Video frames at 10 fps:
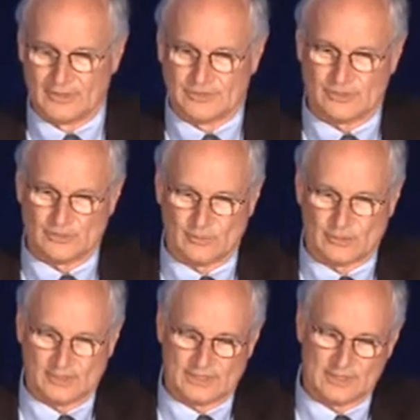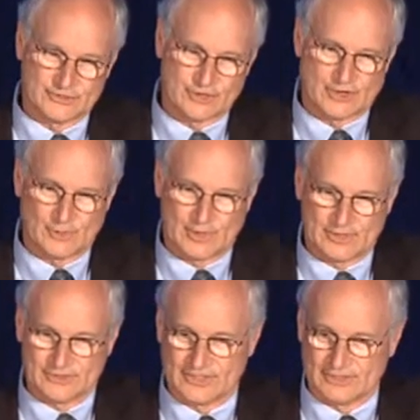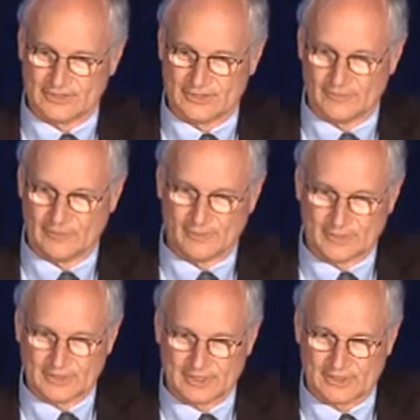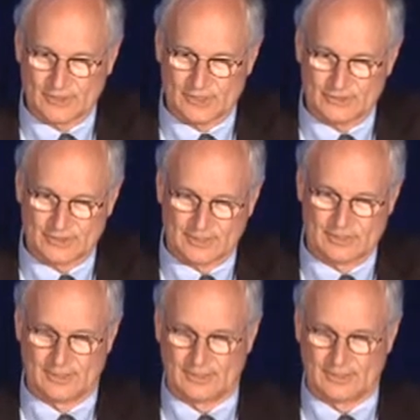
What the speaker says: So let's talk about assessing developing technology.